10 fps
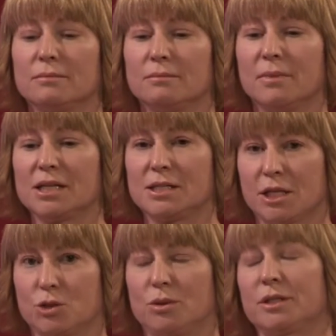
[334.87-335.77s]
my
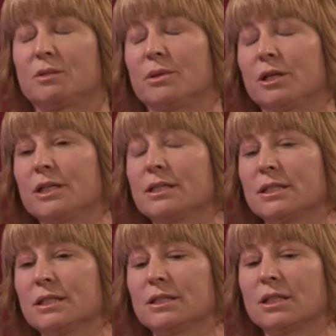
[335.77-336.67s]
sexual
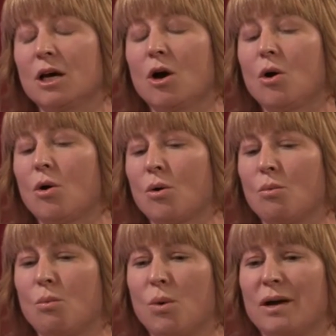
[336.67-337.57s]
experiences or
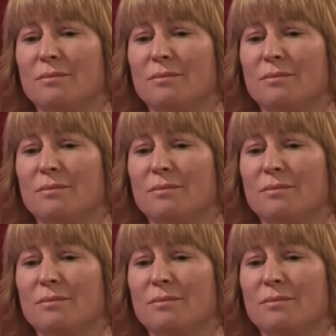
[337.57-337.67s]
what